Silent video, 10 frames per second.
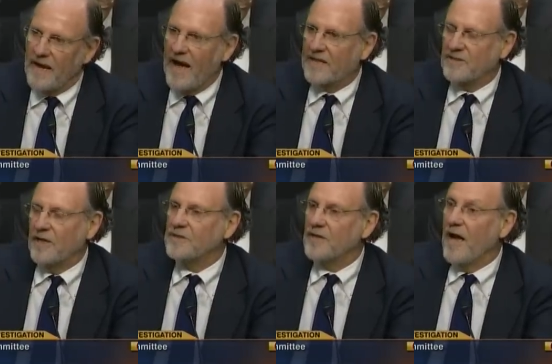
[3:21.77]

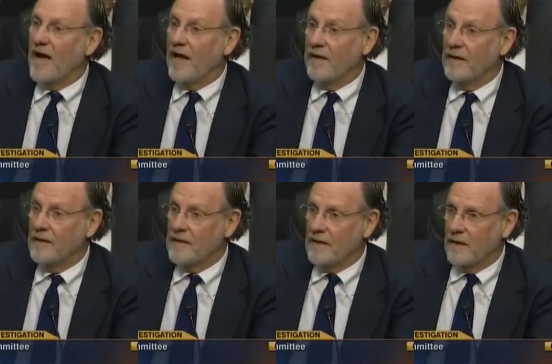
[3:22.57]
access at
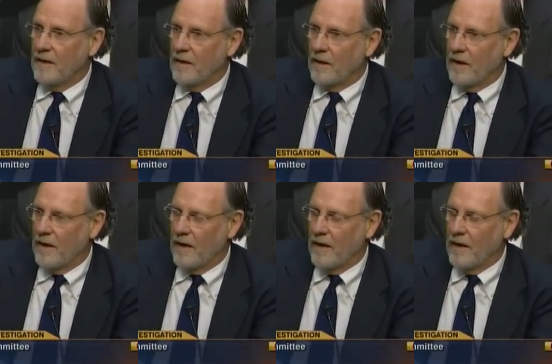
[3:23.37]

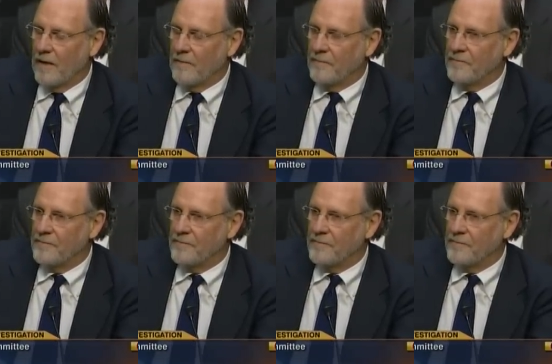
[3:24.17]
um,